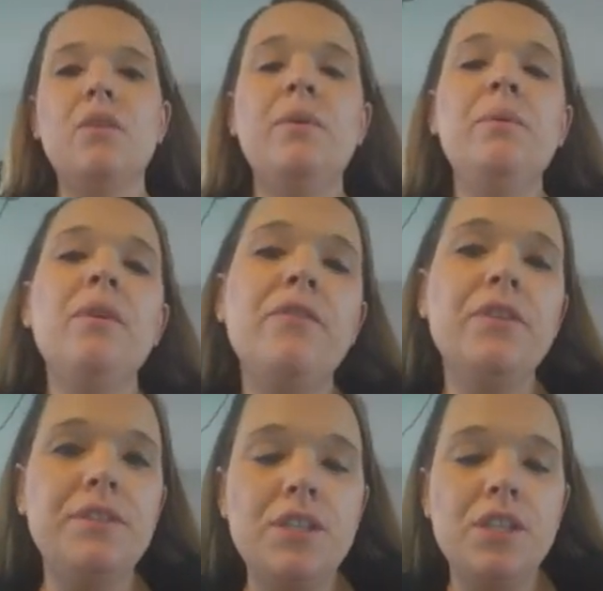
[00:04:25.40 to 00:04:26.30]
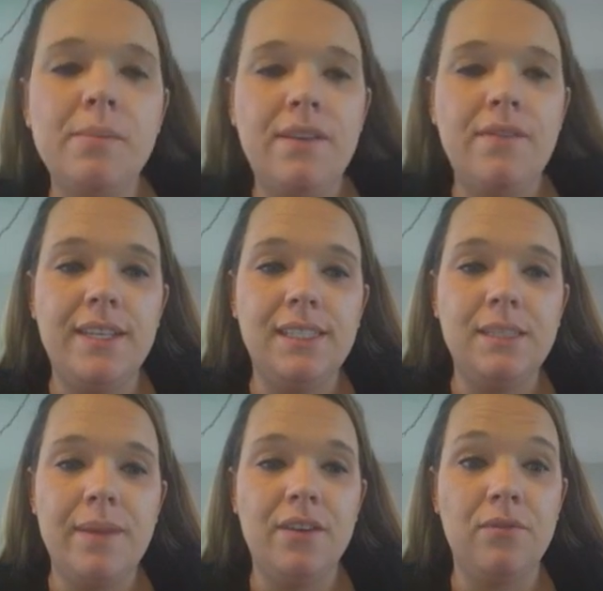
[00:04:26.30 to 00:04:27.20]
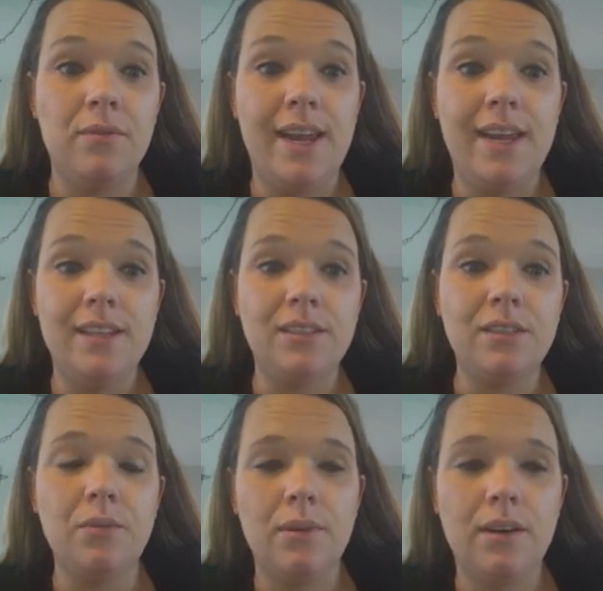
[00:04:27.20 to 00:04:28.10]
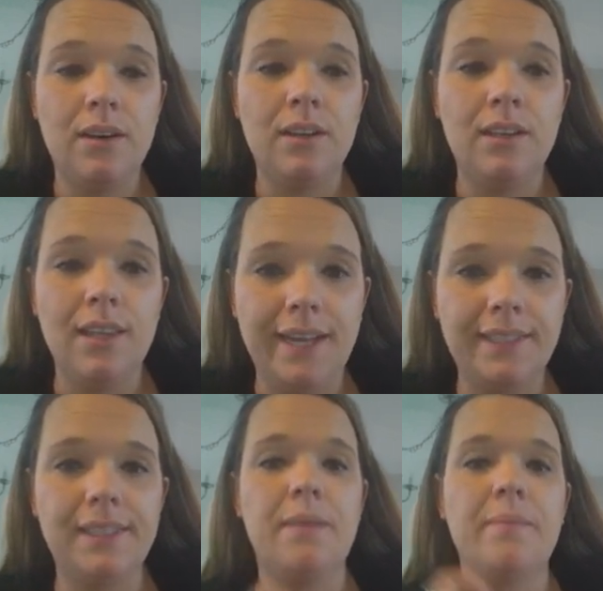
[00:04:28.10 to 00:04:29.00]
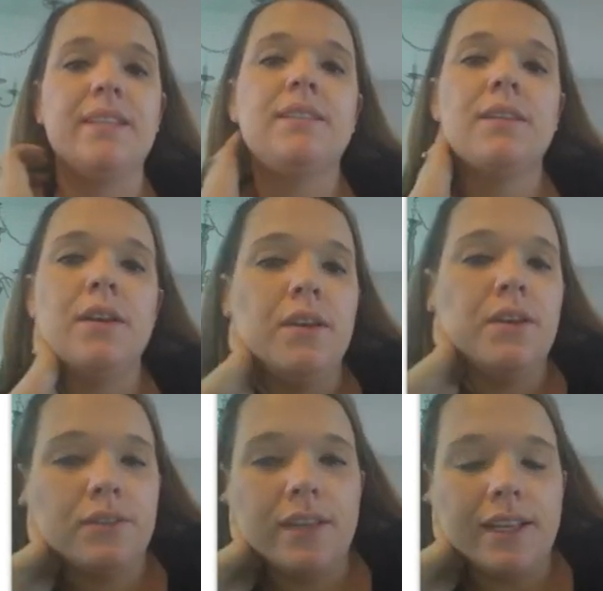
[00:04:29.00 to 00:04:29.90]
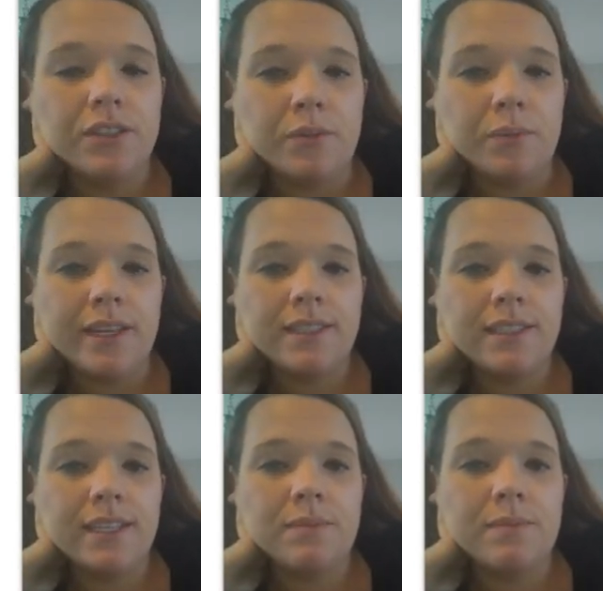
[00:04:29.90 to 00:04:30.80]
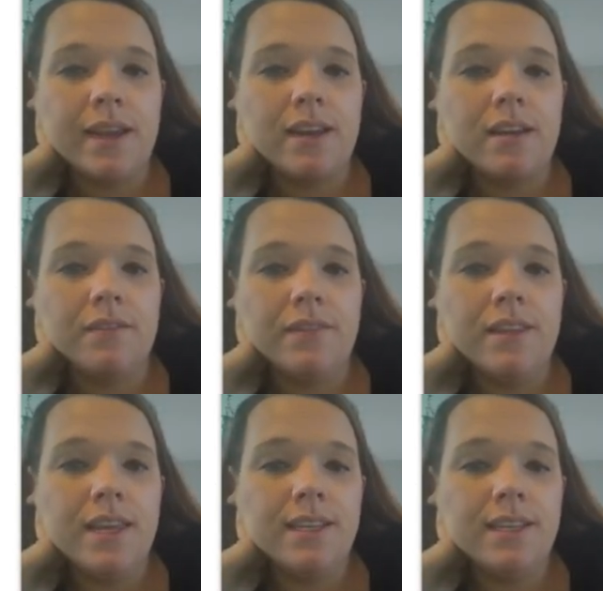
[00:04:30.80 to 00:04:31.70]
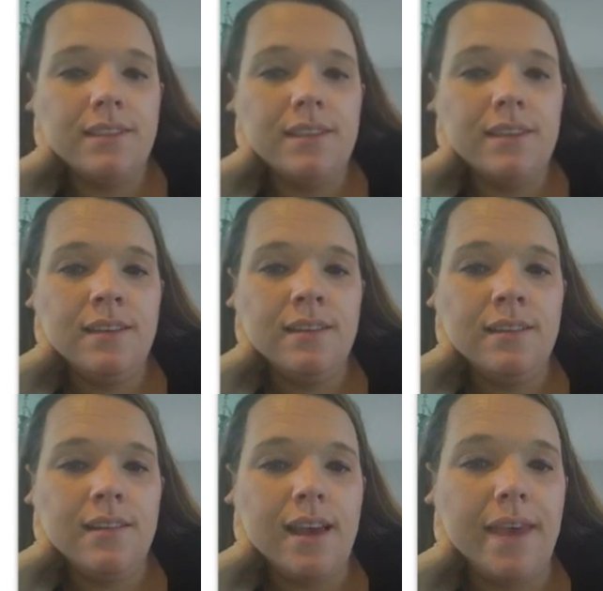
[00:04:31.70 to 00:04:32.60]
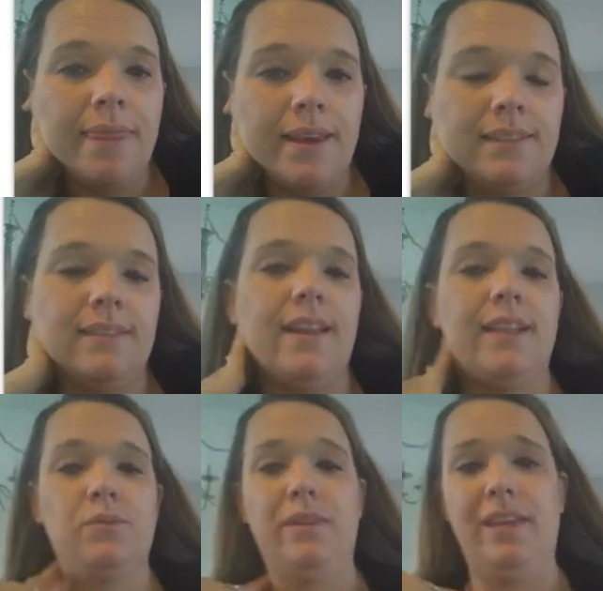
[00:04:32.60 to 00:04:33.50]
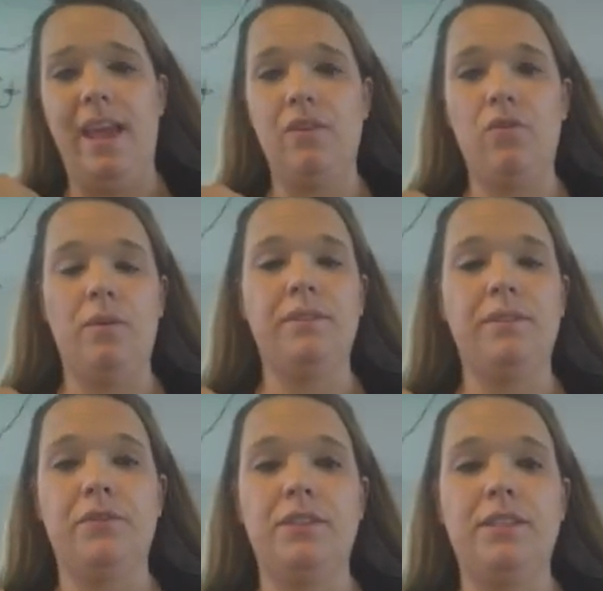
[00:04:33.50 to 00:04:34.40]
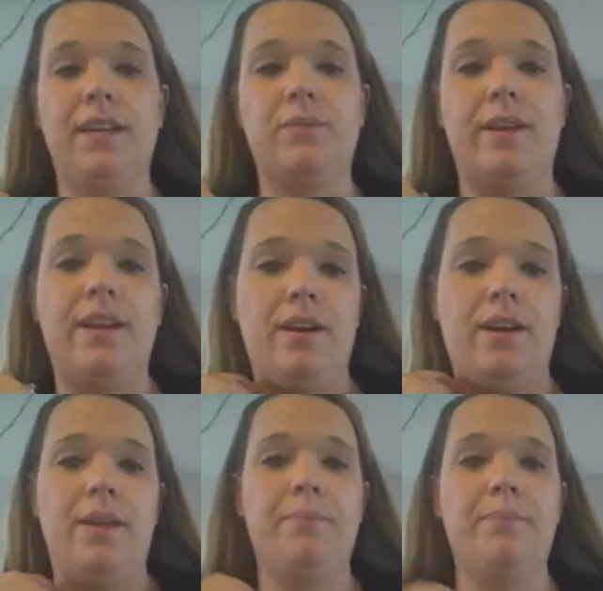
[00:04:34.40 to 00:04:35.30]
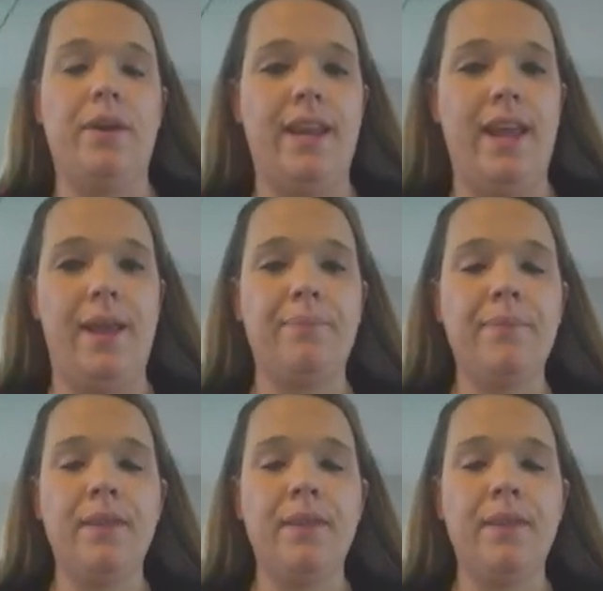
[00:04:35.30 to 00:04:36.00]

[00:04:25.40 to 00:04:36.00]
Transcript: we want to first determine if this is made of rays or line segments. So let's look. We can see it's made of this and this. And that's where the angle forms the vertex right here at point A.